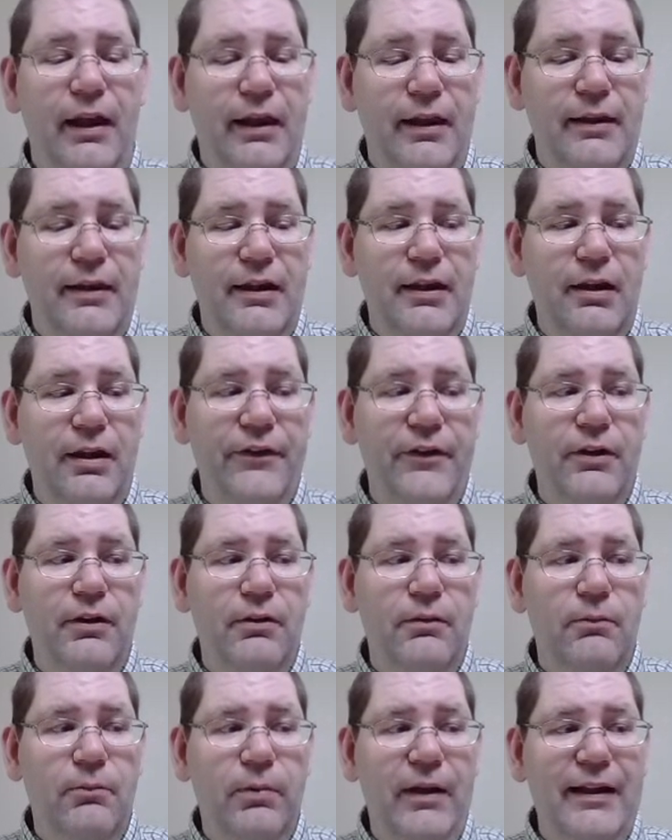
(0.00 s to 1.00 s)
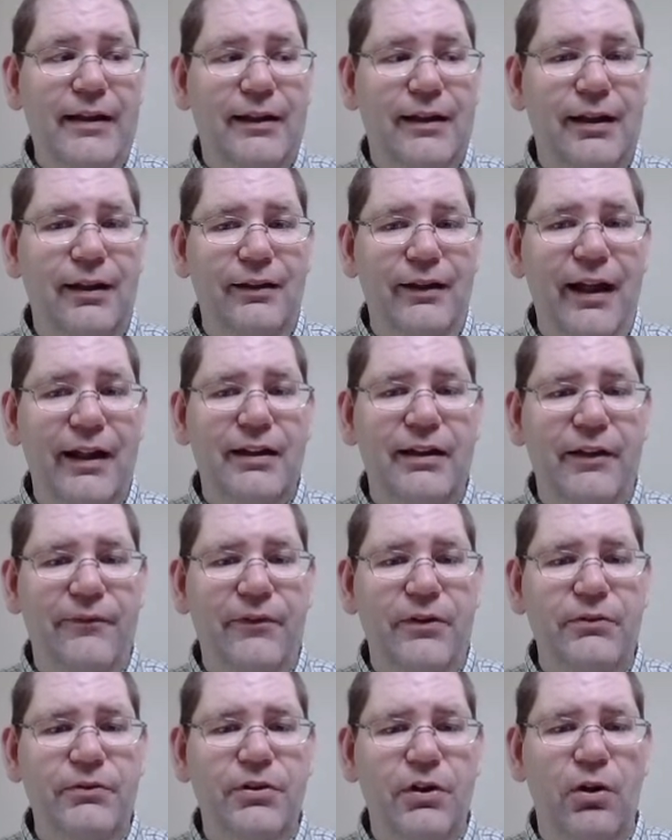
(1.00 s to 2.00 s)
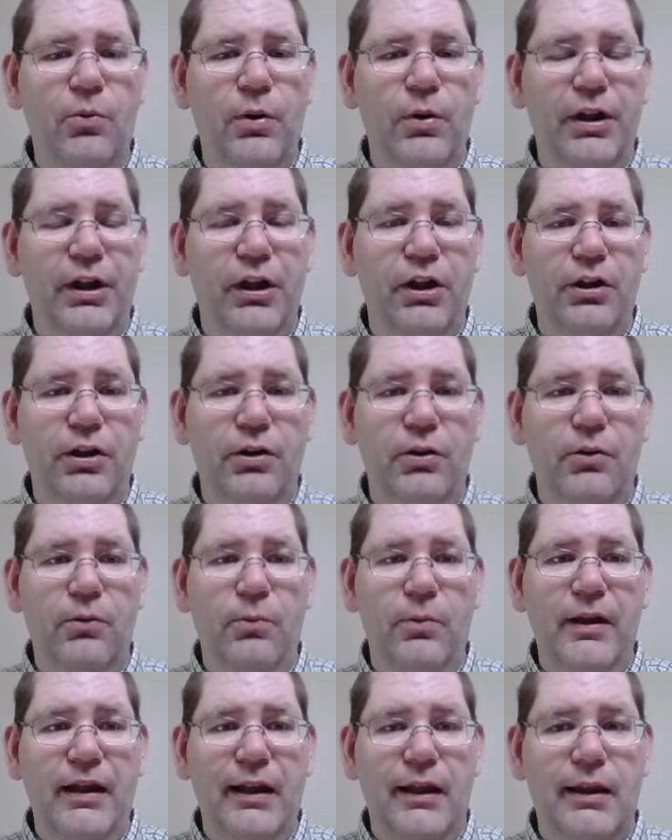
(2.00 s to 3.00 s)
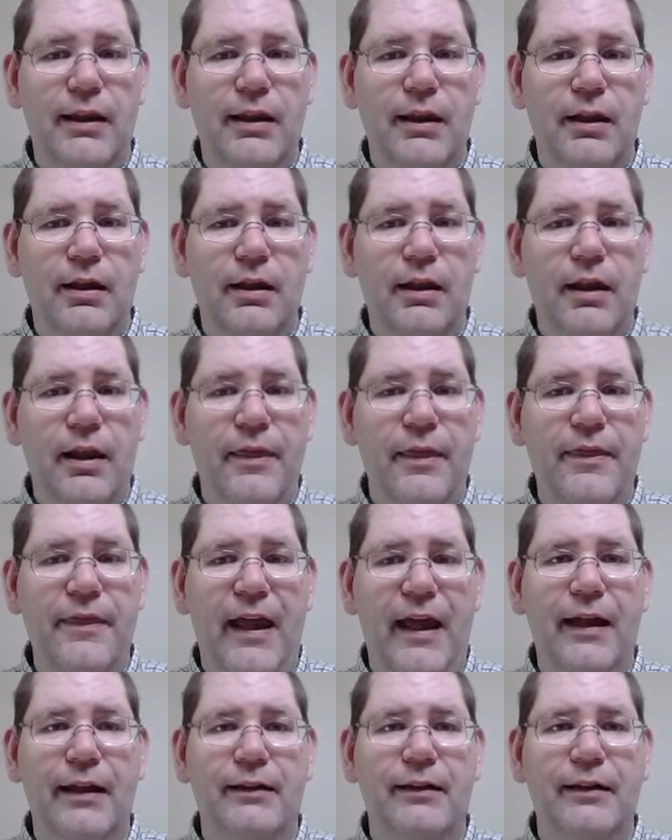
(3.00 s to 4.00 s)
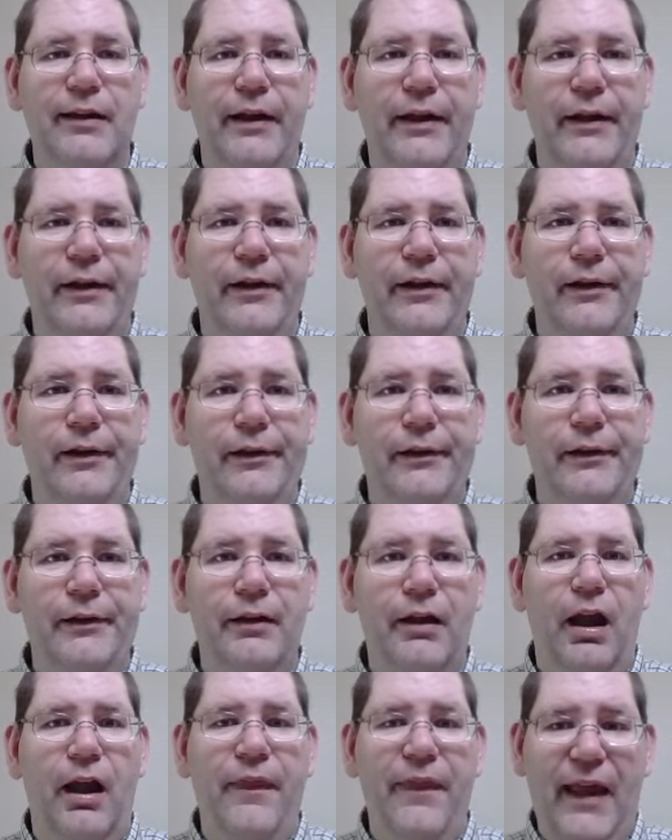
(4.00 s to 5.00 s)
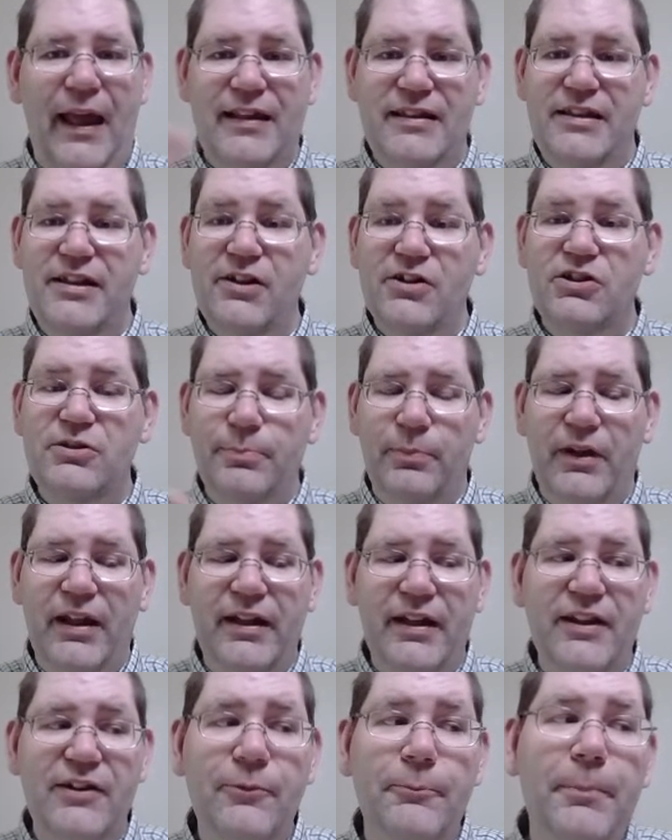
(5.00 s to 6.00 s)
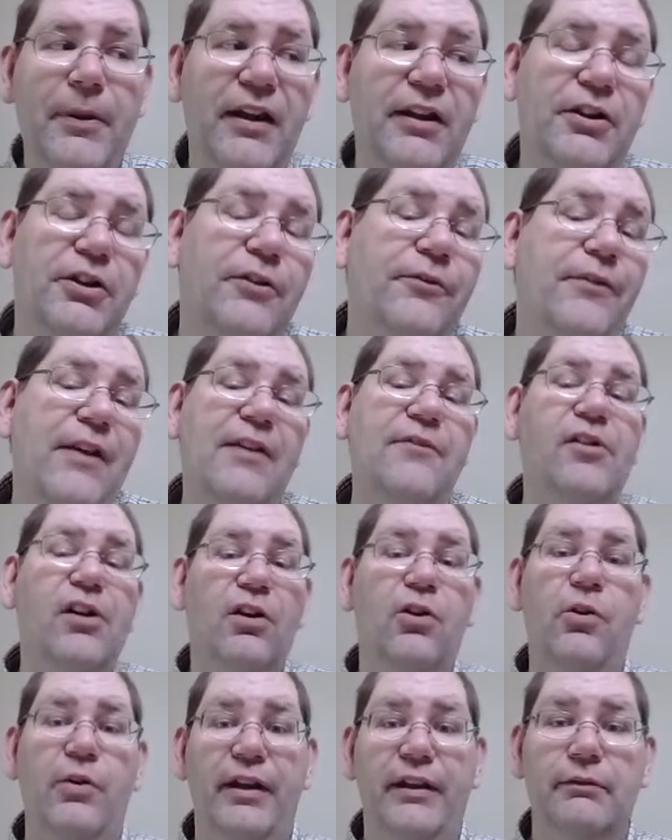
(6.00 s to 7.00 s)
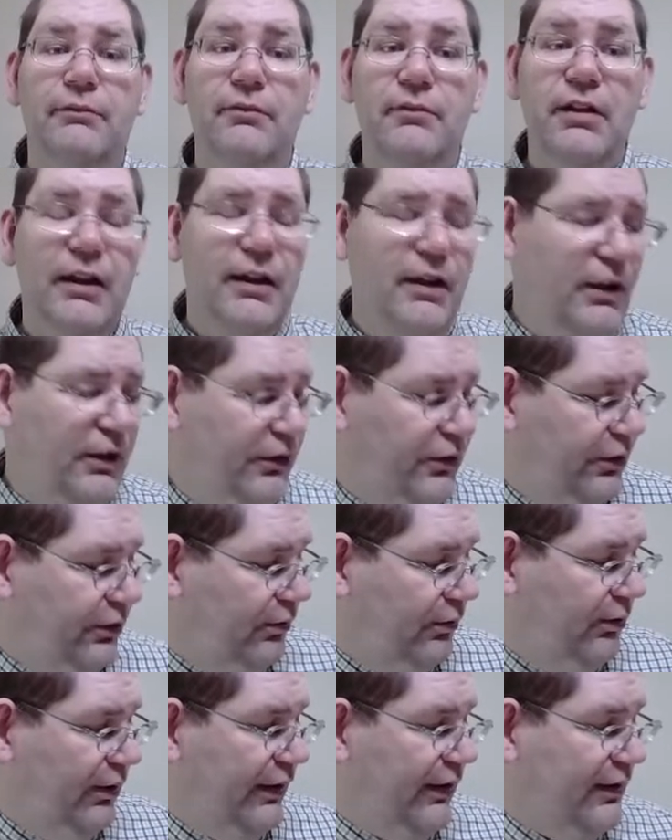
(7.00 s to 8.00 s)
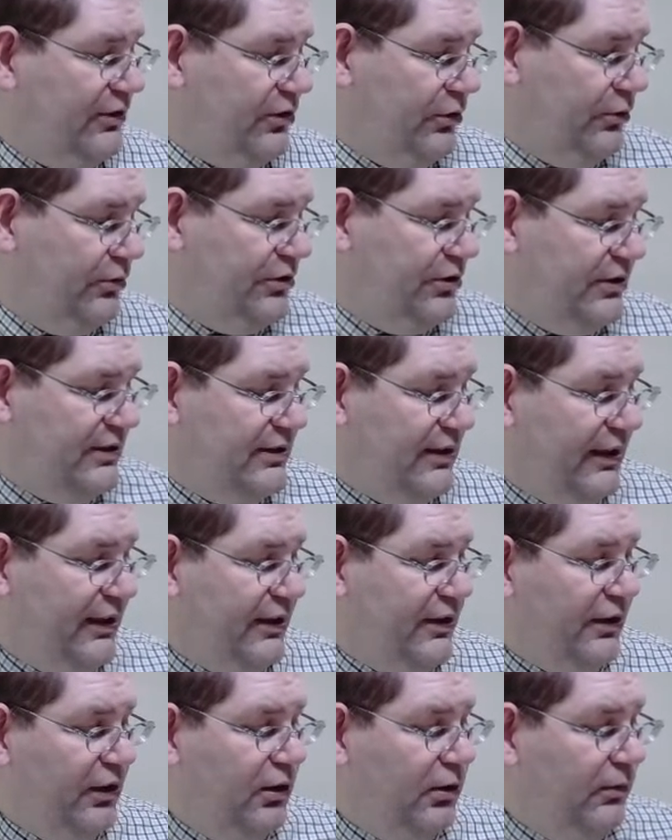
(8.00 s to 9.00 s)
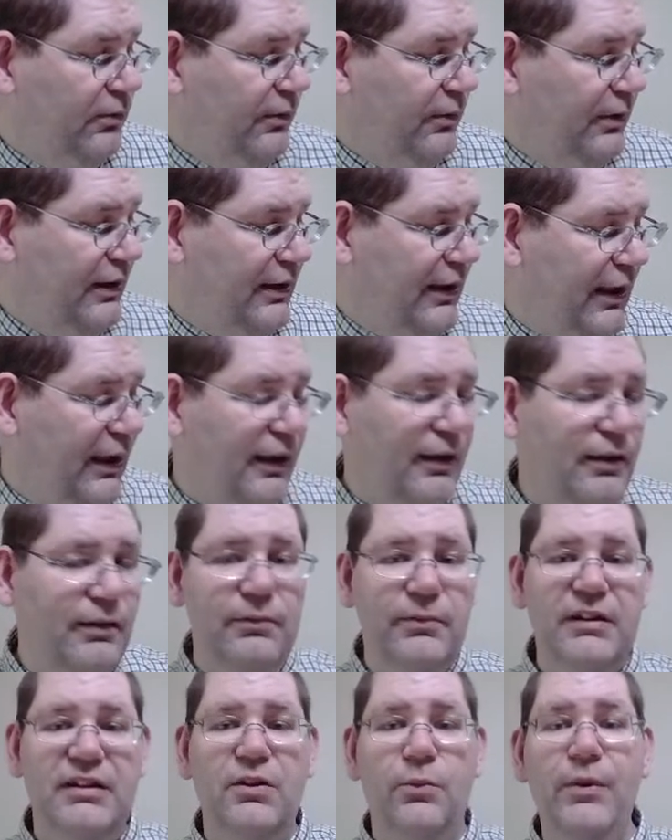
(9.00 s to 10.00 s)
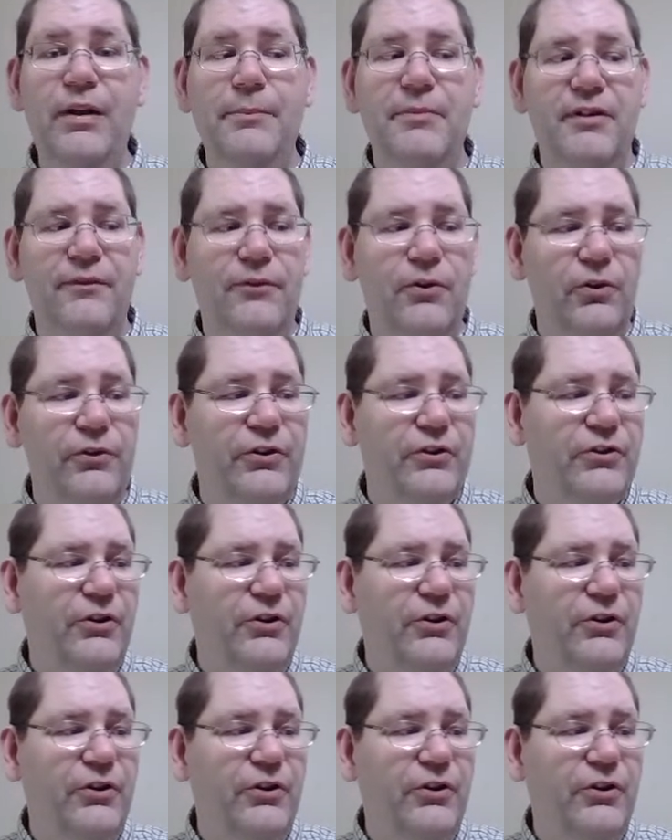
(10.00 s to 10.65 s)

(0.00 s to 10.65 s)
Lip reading: The other way to collect, if you don't want to go with that that year spread, is pick your favorite coin. Like I showed you a second ago with the Whitman folder.